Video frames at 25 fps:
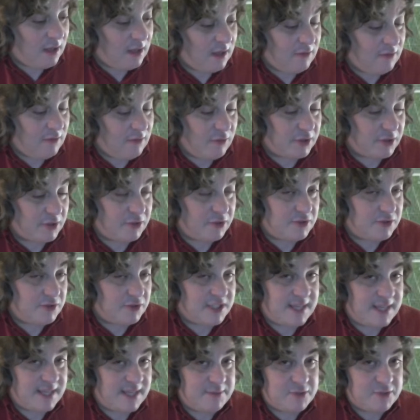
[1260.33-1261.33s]
Rutgers
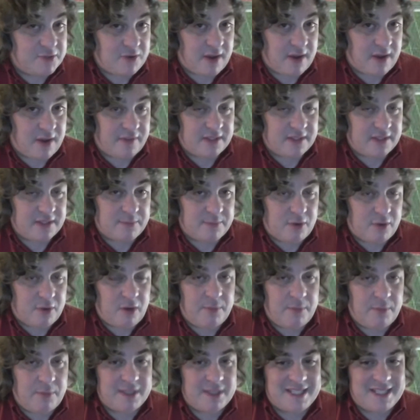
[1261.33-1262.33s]
keeps driving the ball,
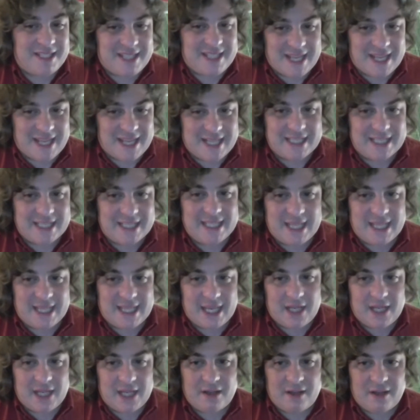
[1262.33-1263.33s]
but yet
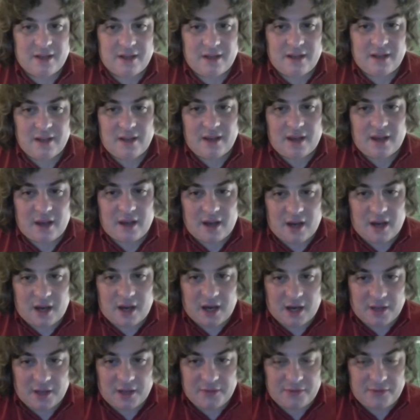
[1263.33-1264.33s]
again
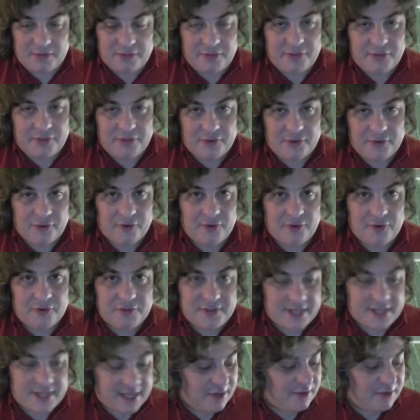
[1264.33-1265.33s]
on 3rd down
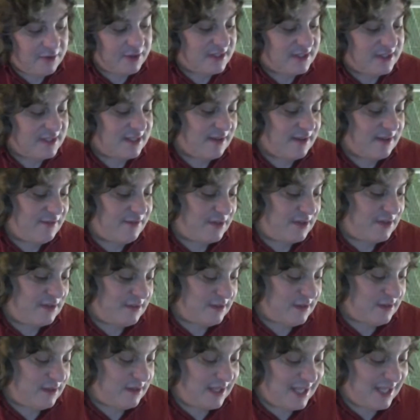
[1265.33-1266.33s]
and 7
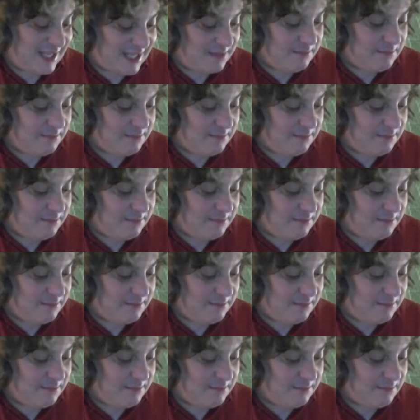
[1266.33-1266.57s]
in